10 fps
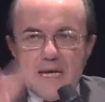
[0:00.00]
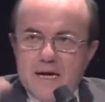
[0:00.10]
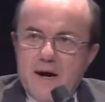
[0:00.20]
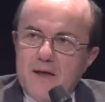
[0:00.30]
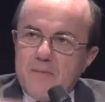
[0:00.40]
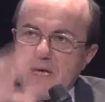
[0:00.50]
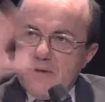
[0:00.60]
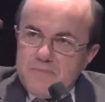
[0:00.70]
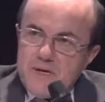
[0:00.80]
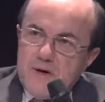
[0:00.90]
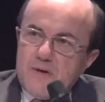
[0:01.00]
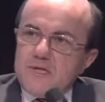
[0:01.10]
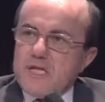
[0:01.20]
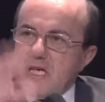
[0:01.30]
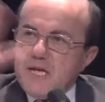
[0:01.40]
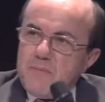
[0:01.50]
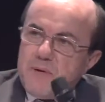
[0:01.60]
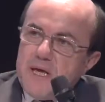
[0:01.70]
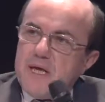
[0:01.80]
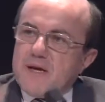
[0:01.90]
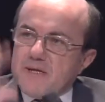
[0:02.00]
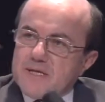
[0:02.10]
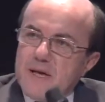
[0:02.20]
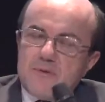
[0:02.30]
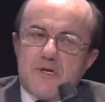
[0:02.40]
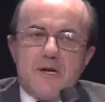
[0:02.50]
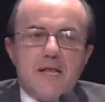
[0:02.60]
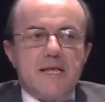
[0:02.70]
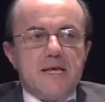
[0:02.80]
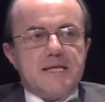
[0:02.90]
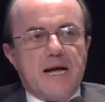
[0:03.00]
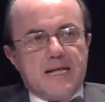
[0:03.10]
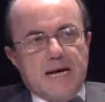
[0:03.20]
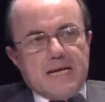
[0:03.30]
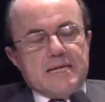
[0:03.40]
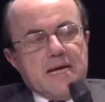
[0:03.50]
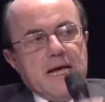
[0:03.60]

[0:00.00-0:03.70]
economy, GDP, consumption, and things like that.